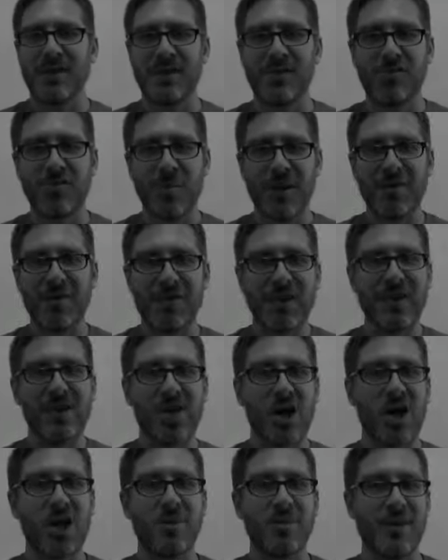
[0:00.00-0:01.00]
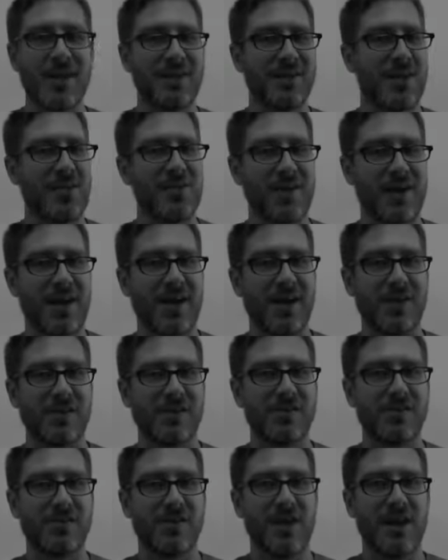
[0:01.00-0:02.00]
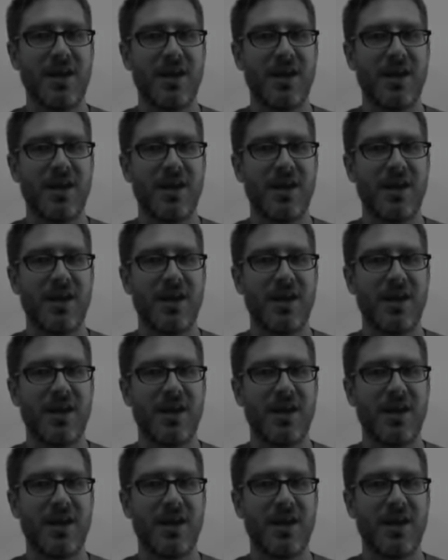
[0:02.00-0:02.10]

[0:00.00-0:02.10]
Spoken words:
it's about the economy and nothing else.